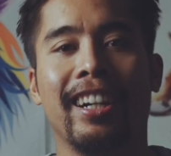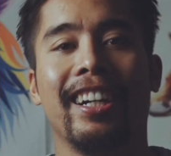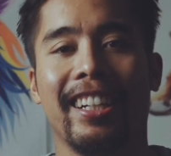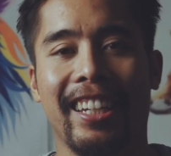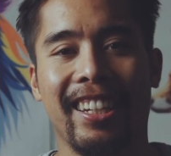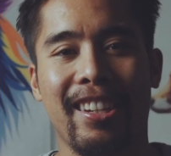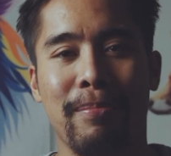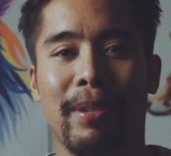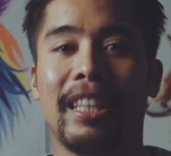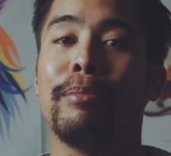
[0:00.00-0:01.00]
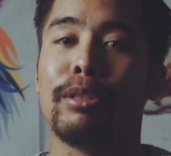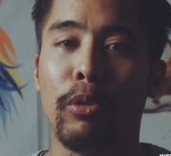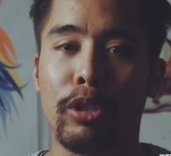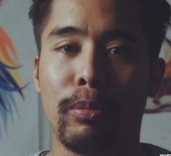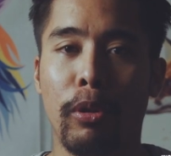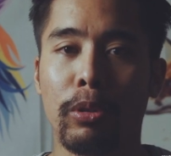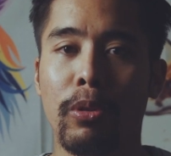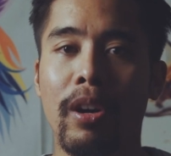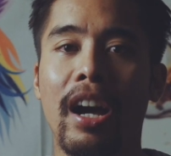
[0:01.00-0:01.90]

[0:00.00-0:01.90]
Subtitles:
Hi, my name is Boris Mono,